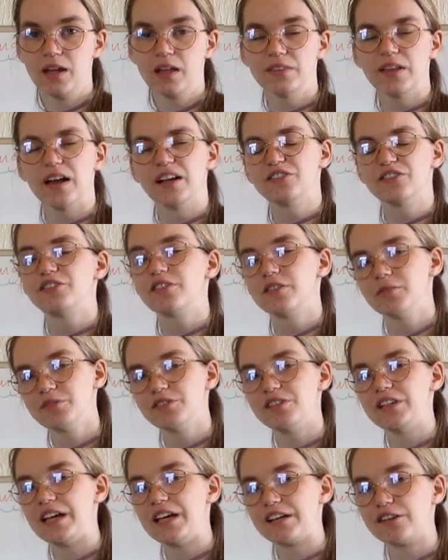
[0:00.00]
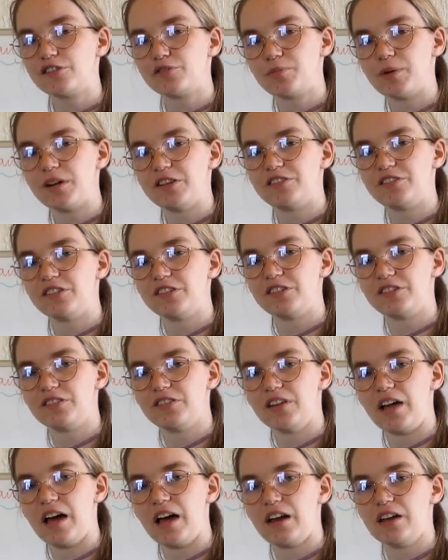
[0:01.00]
There are some slang expressions
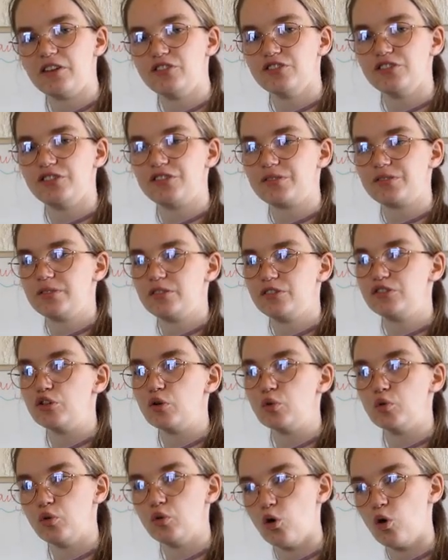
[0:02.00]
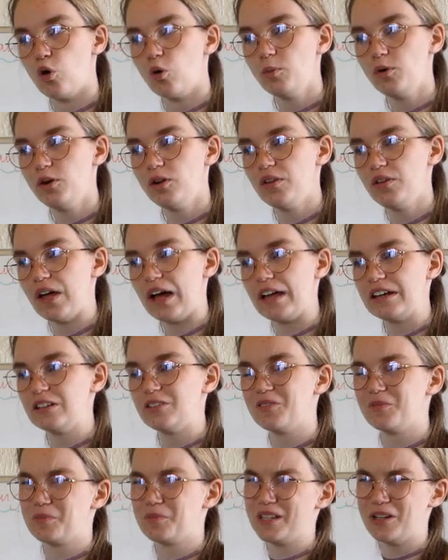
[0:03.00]
that are just so normal that it
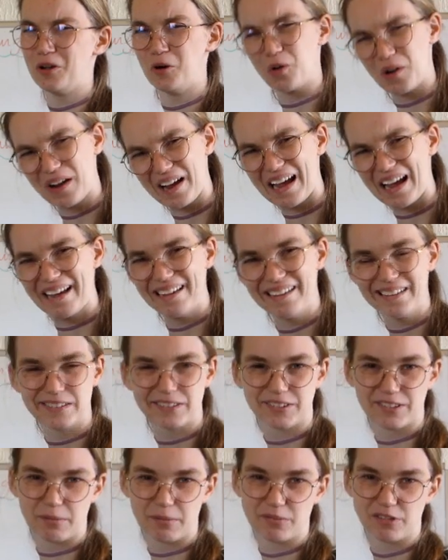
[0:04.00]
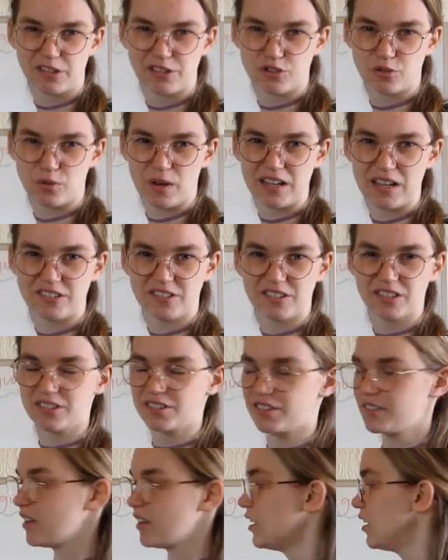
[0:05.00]
will be okay in some situations
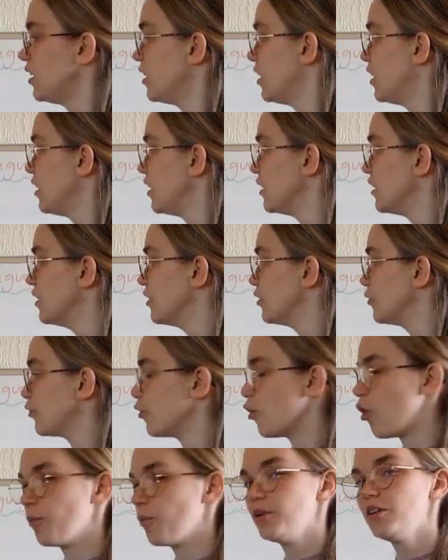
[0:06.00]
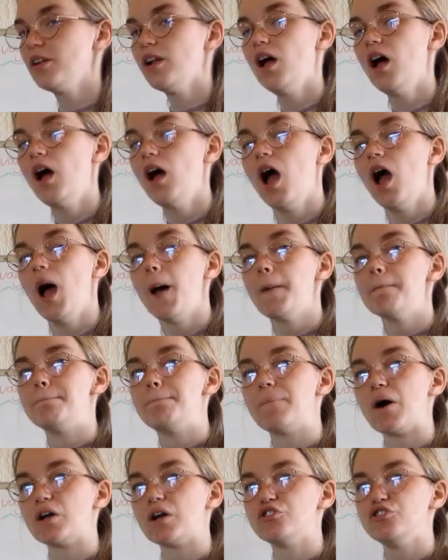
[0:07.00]
in the formal,
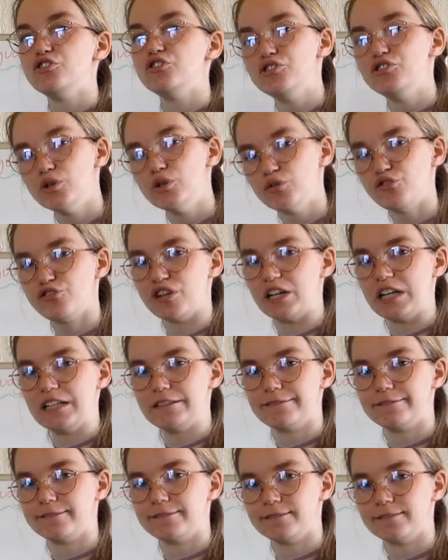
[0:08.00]
but usually